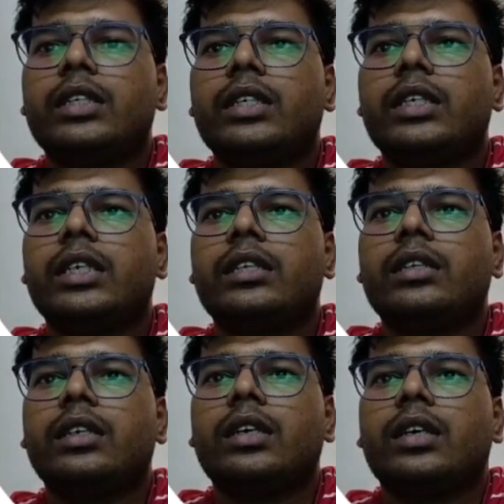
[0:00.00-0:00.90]
Then
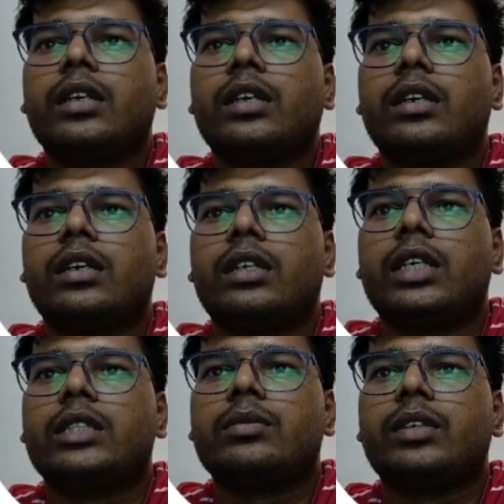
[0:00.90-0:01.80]
again
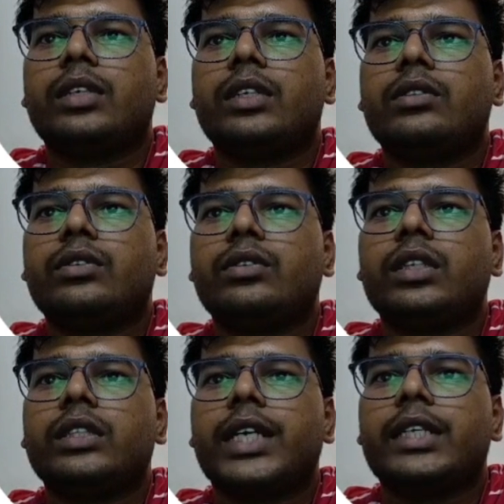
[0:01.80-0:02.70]
corresponding to
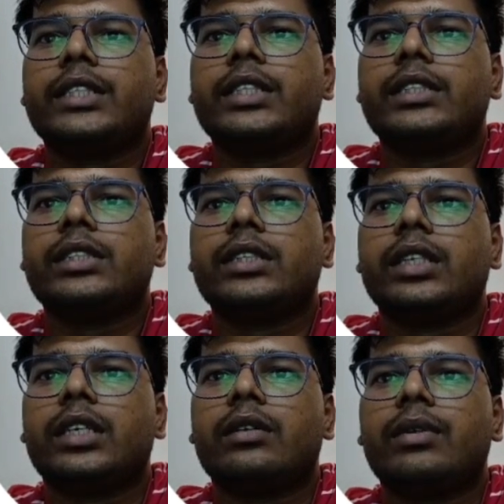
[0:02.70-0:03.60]
total charges,
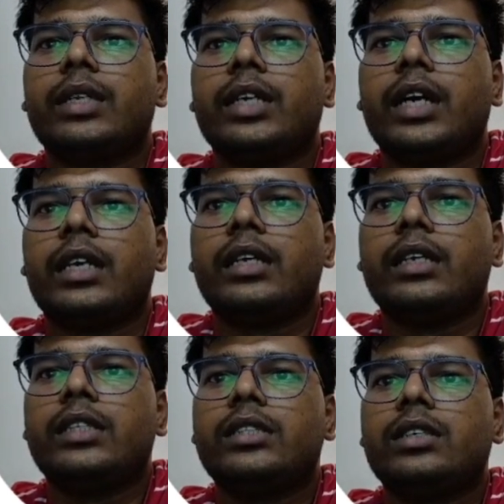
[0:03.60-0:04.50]
there are very
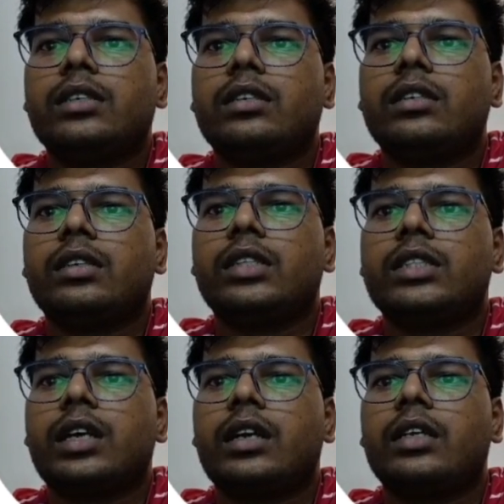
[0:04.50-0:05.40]
high churn in the
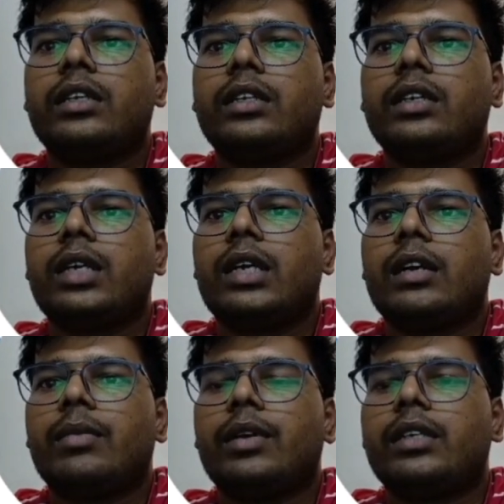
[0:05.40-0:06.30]
starting,
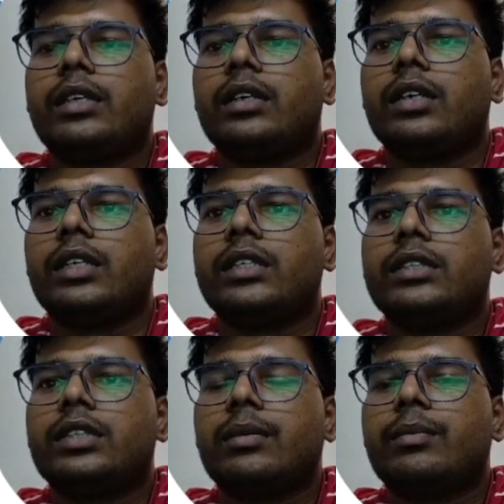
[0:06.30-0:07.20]
but it
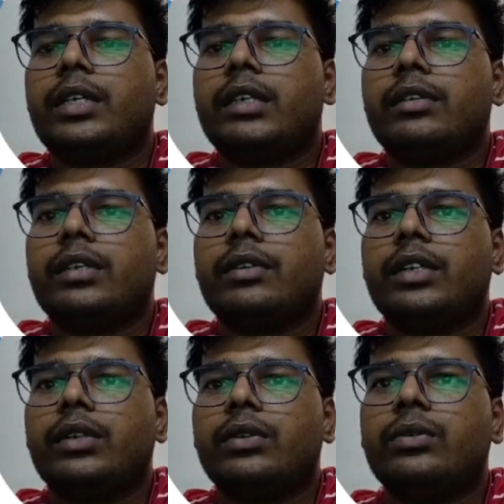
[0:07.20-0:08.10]
is comparatively
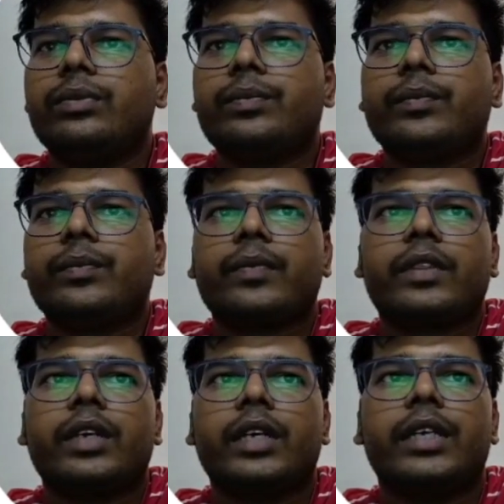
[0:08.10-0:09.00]
very low
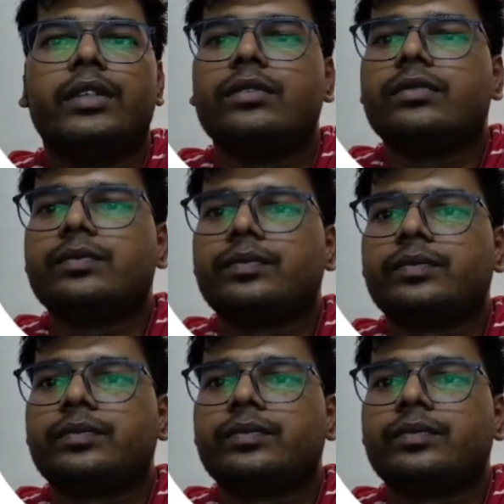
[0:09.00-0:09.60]
again